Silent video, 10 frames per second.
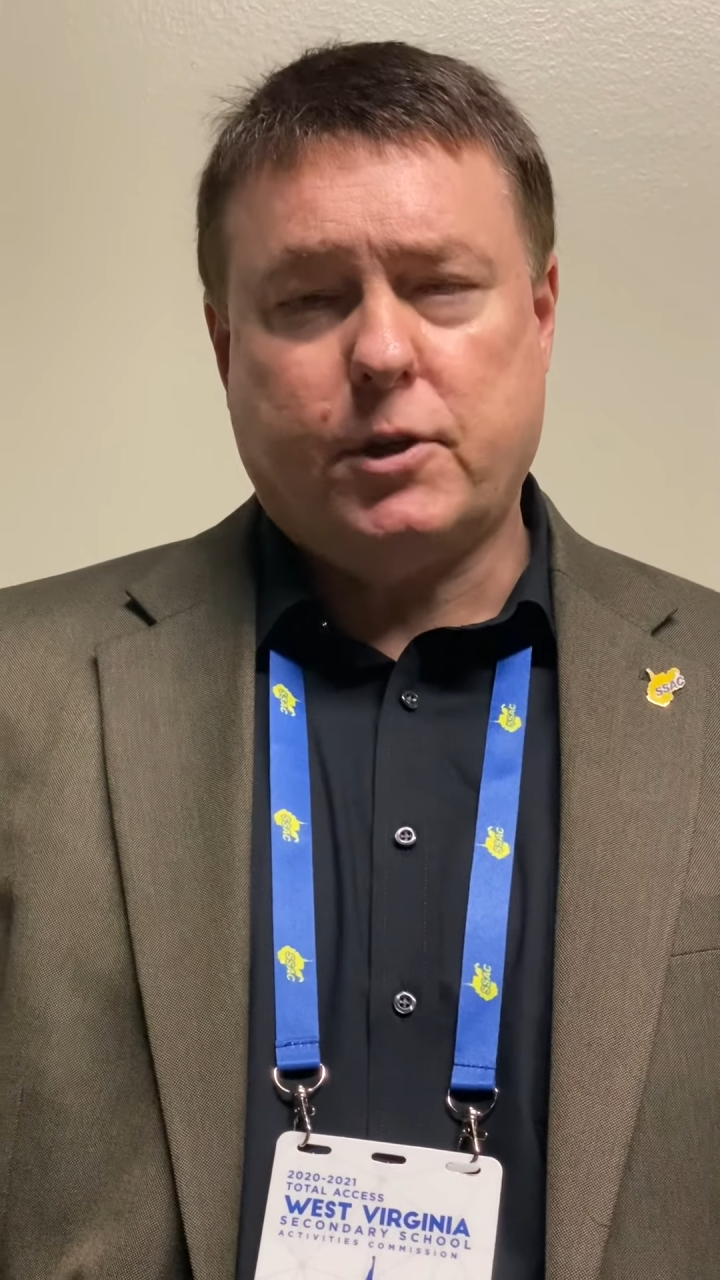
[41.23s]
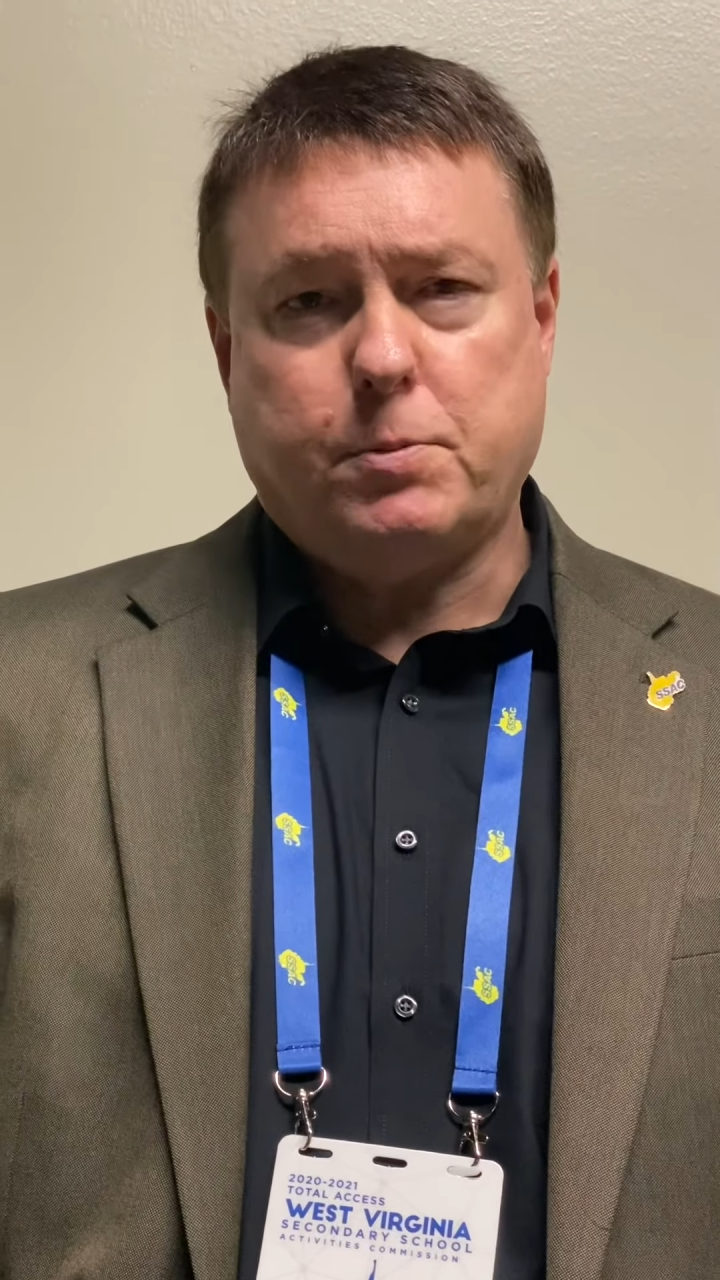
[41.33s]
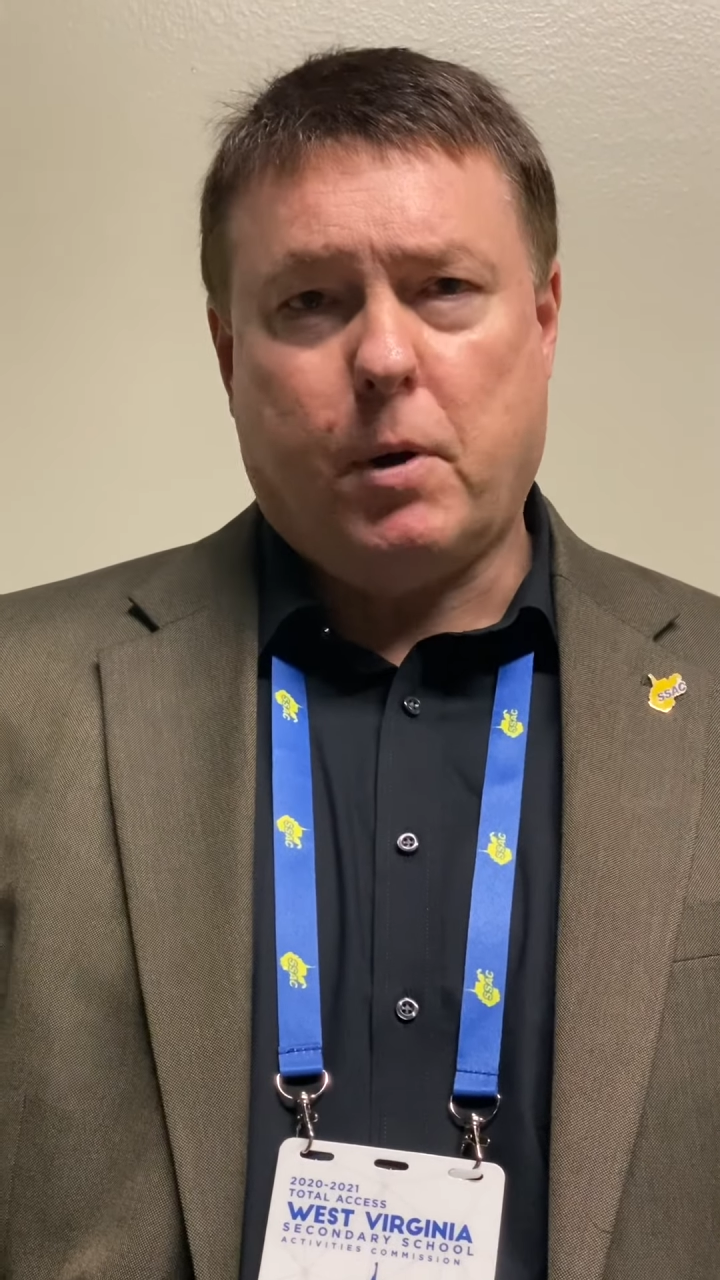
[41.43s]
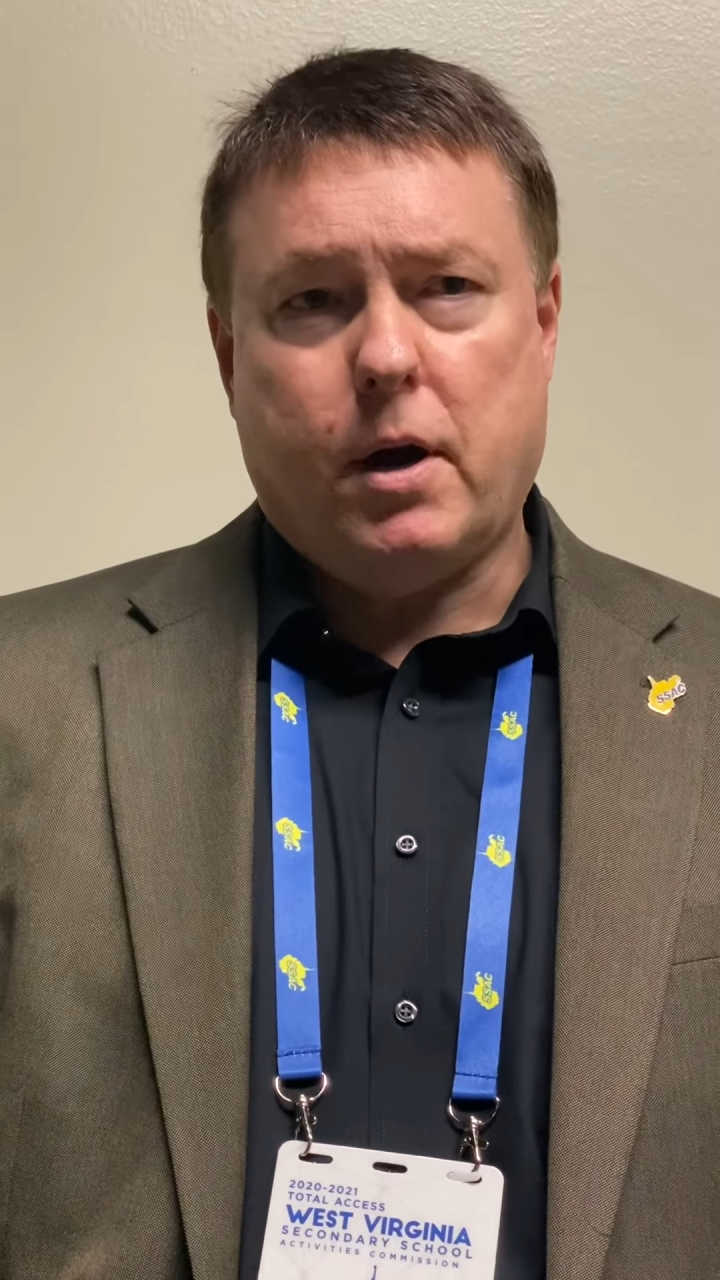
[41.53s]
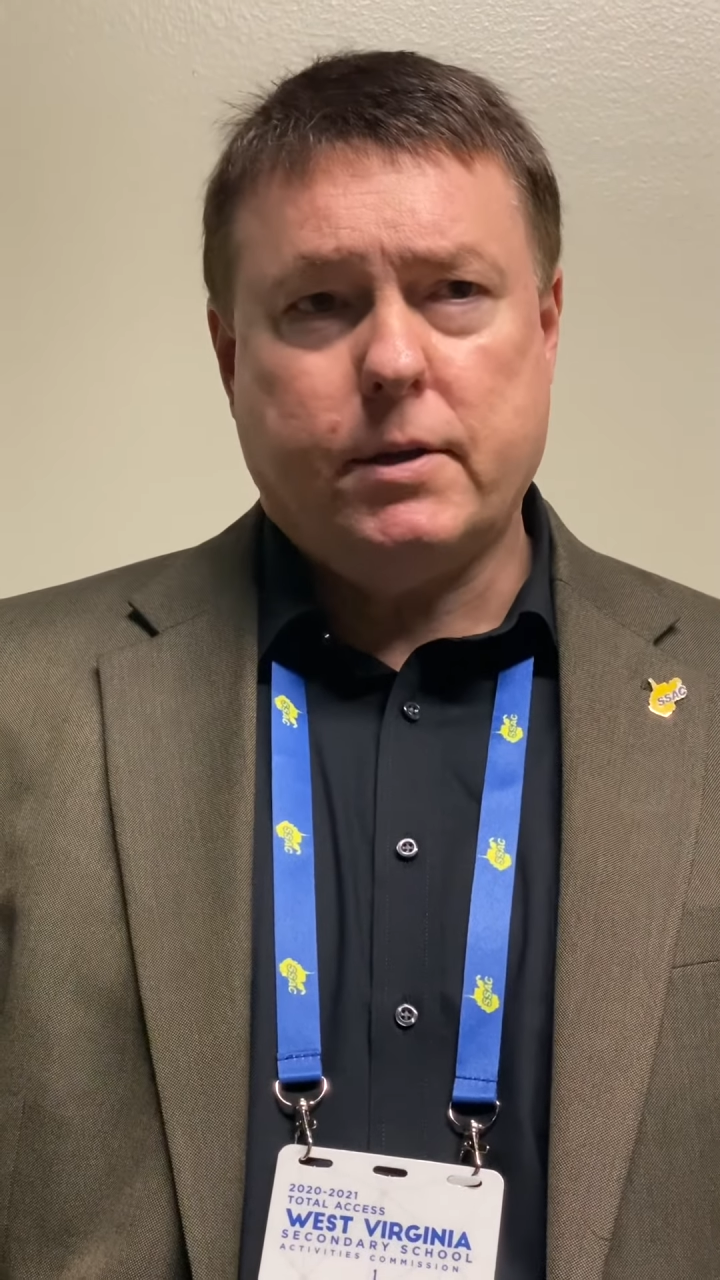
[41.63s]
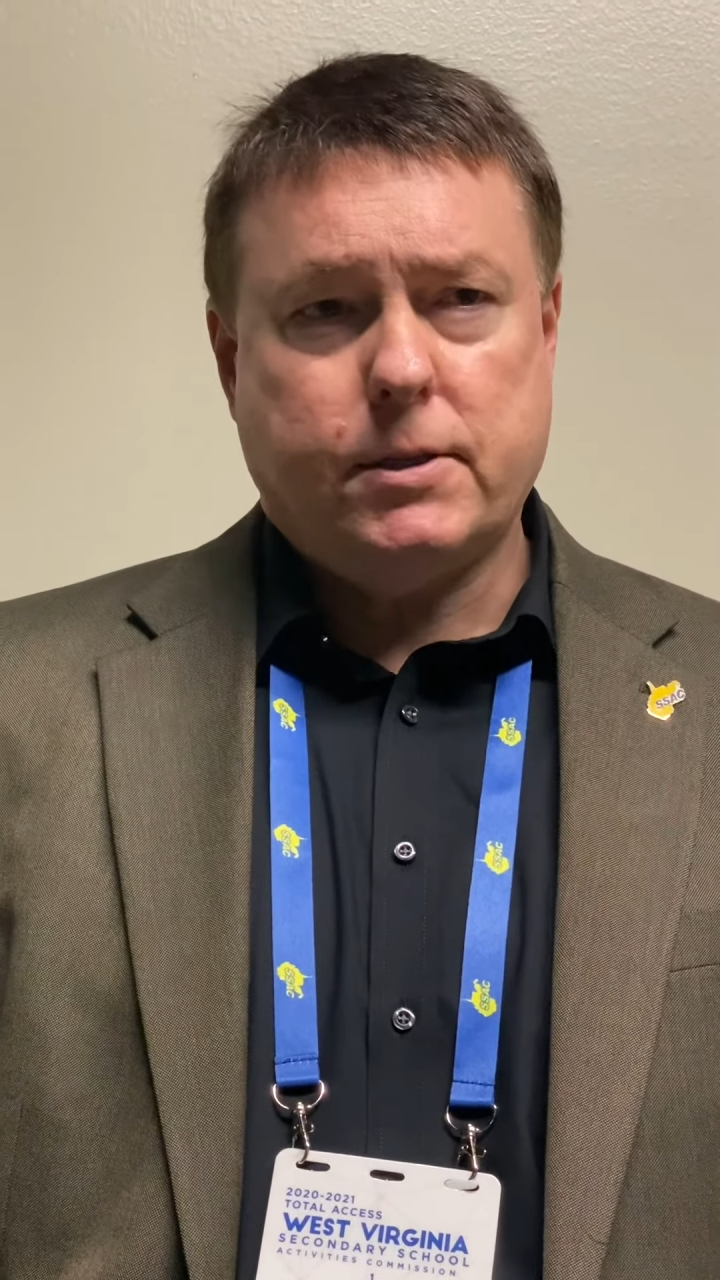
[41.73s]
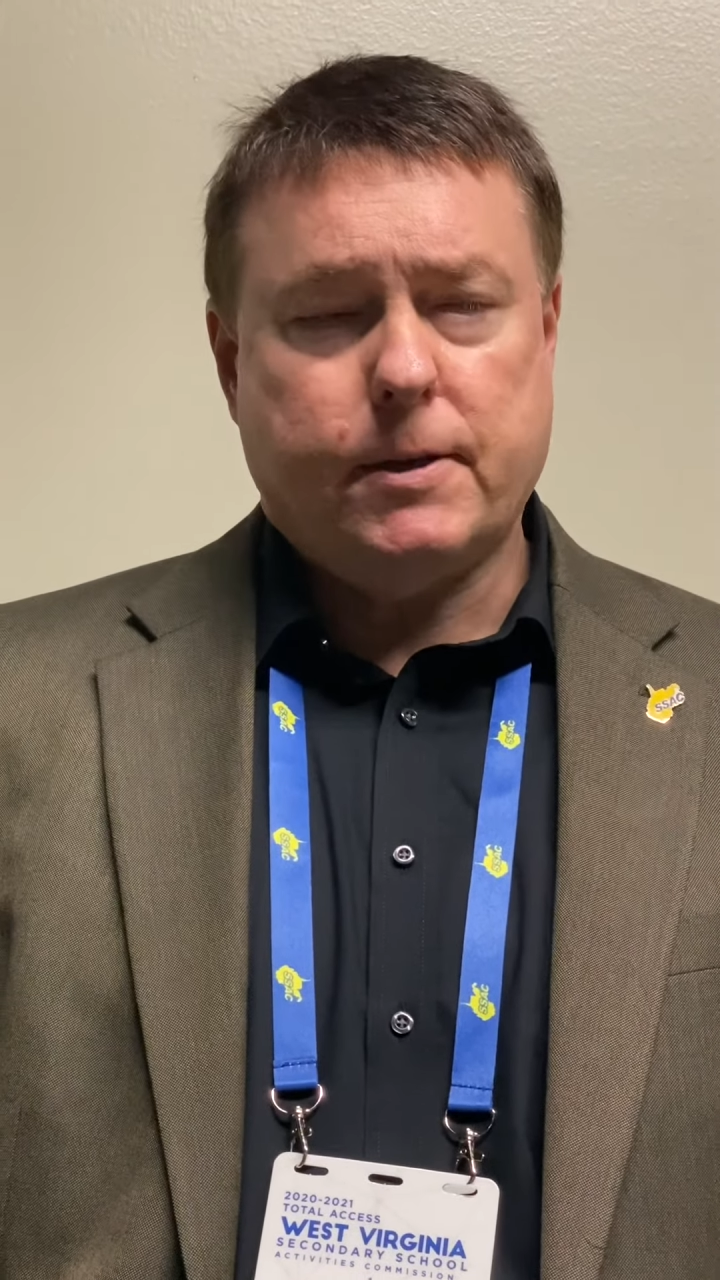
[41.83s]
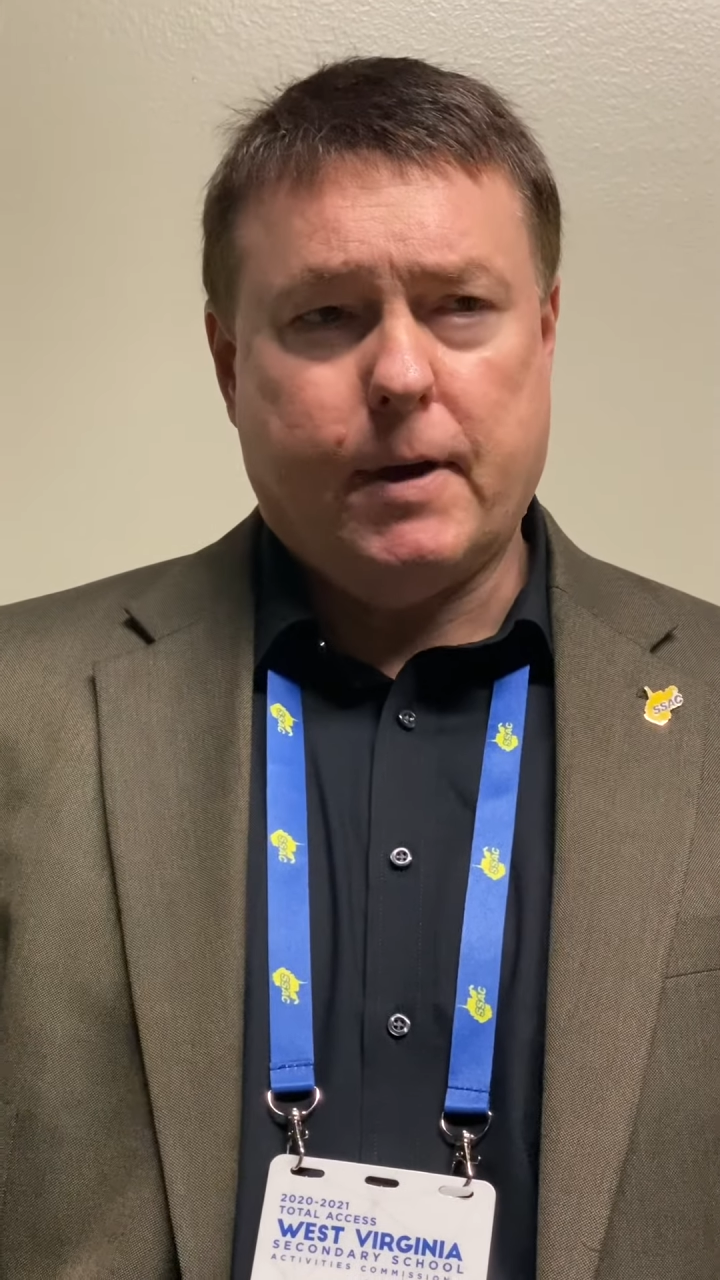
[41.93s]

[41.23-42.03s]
response.